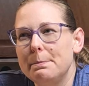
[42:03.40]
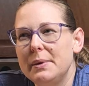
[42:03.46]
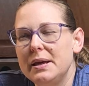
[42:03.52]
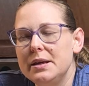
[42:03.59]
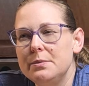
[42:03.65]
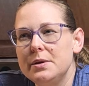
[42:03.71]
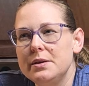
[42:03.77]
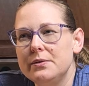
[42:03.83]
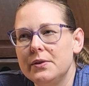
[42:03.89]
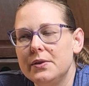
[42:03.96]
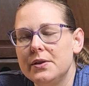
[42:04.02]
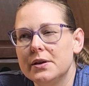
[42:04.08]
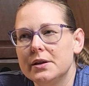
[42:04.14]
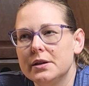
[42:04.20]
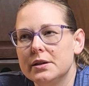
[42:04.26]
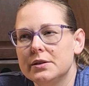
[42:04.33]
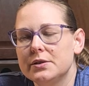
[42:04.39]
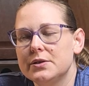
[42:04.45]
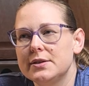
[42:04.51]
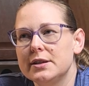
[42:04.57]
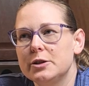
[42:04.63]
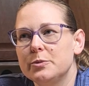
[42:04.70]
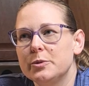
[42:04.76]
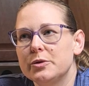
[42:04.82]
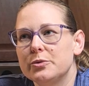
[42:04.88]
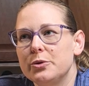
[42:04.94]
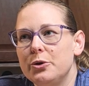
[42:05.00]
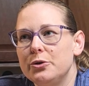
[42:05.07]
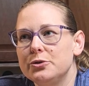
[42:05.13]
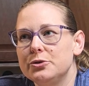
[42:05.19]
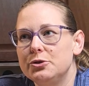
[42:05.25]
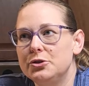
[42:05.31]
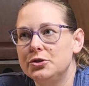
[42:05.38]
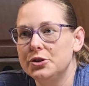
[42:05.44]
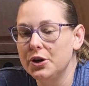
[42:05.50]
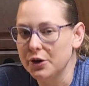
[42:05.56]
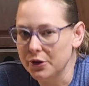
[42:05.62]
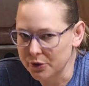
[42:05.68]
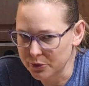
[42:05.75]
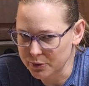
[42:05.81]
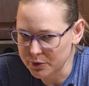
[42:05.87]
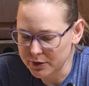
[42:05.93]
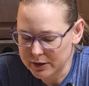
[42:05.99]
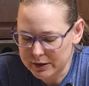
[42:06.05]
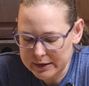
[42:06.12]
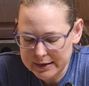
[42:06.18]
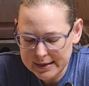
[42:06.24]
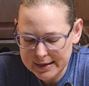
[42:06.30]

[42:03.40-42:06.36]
maybe the cinnamon roll dough